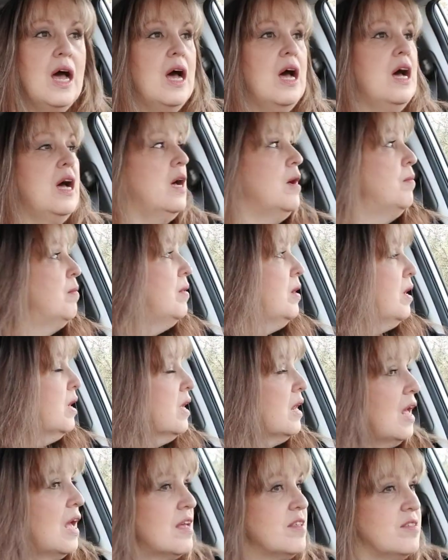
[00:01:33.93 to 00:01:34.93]
um, it
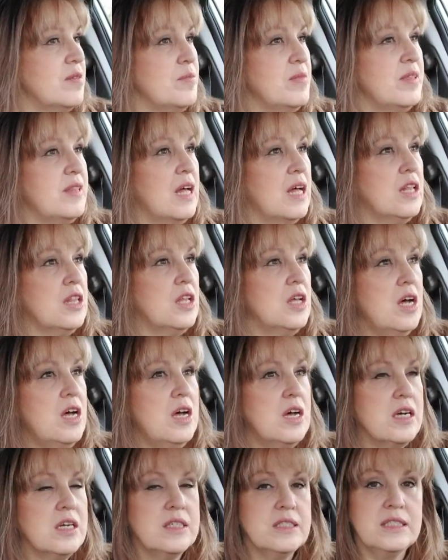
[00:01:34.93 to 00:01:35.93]
hasn't been that
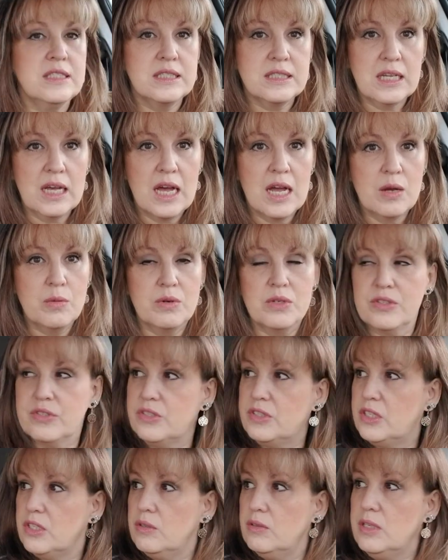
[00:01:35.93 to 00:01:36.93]
long since I was
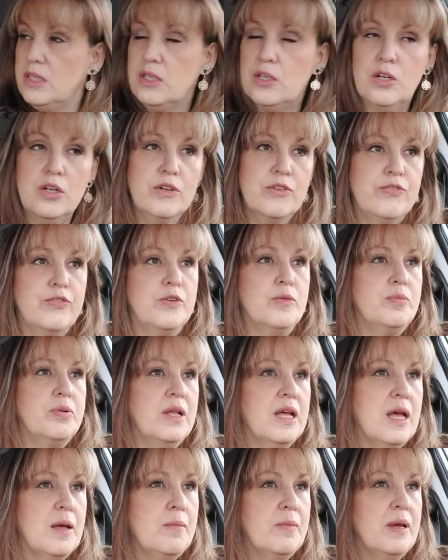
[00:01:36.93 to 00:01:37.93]
doing whole food
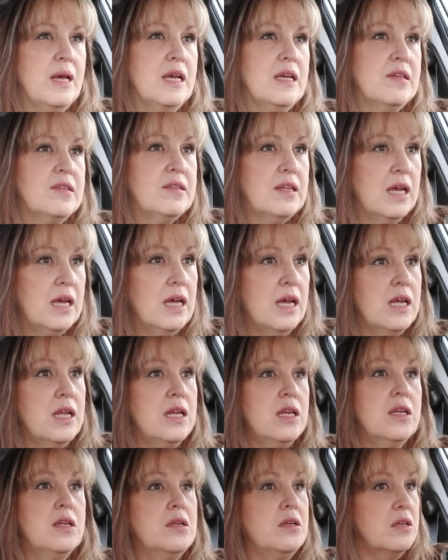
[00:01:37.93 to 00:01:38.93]
plant-based
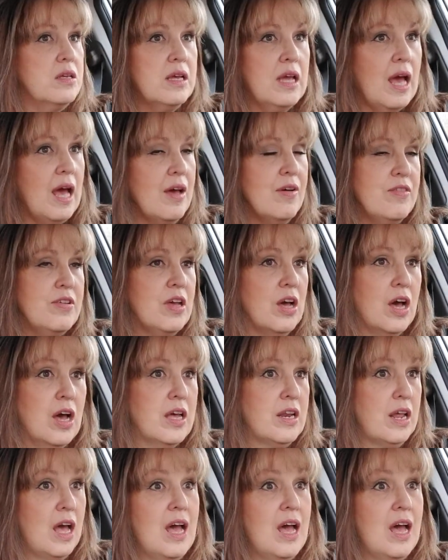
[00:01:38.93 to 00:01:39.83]
and caveat,